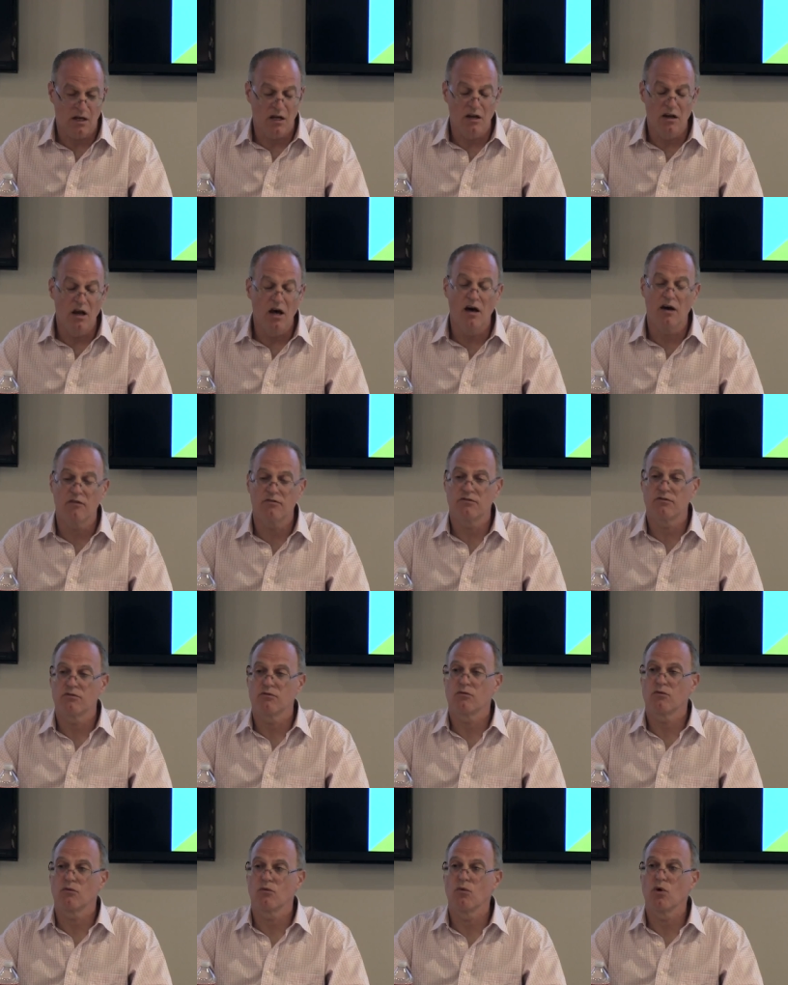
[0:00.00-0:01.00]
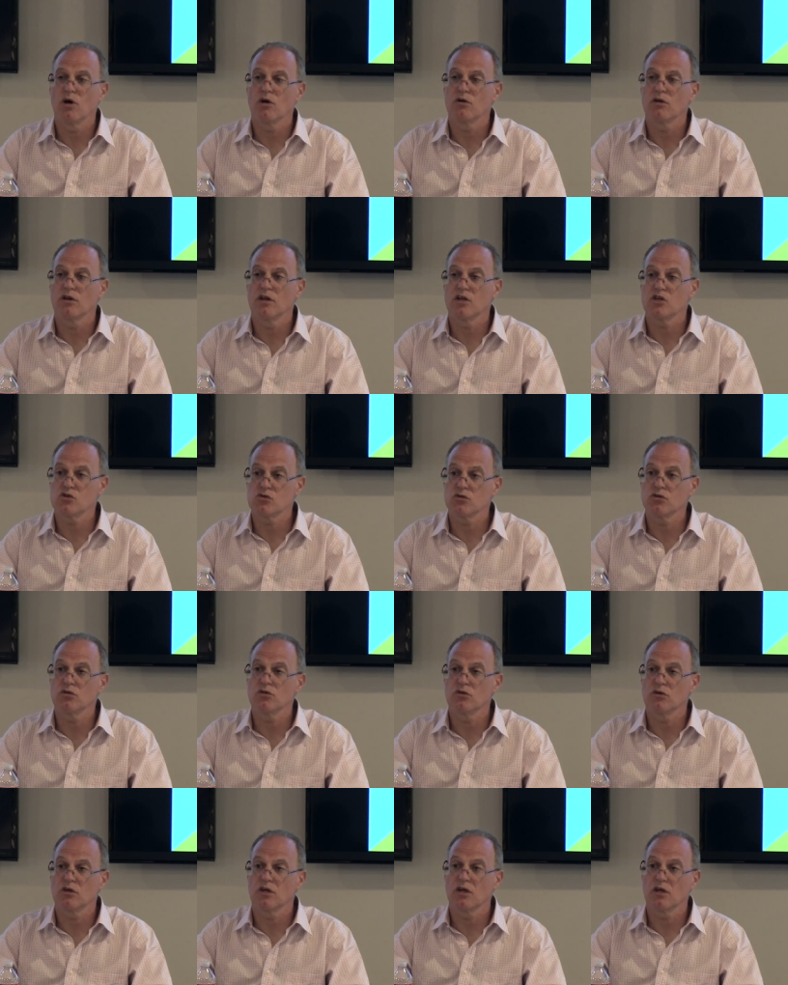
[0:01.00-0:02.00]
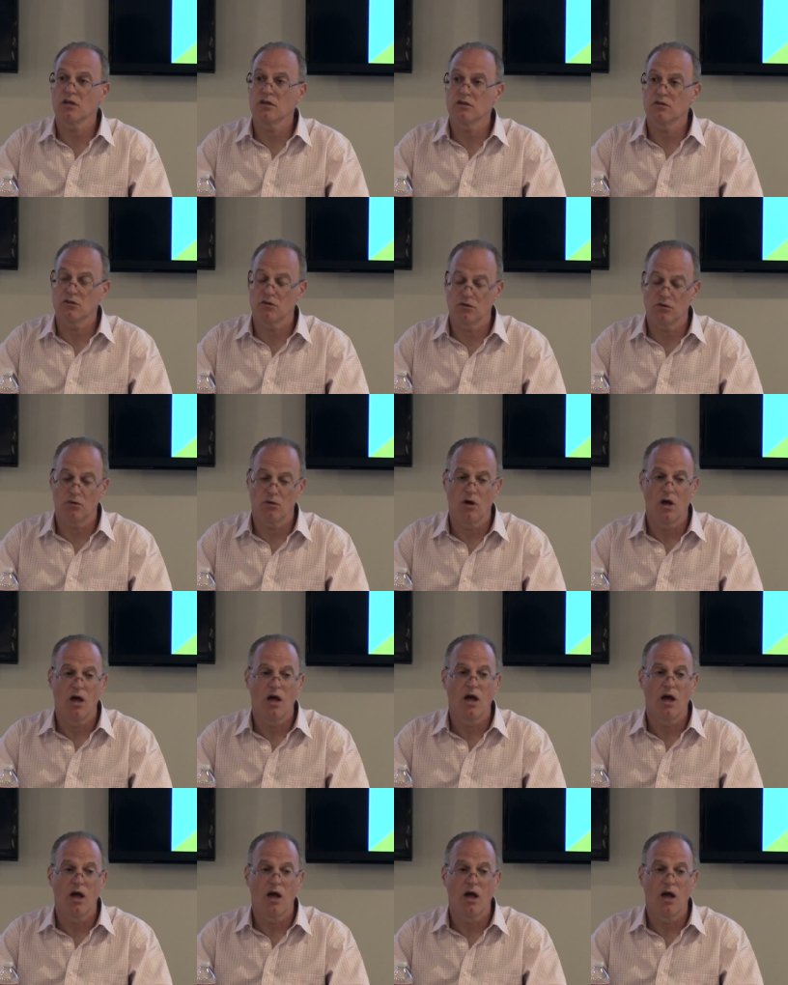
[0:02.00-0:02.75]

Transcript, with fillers: enough what they shouldn't get into.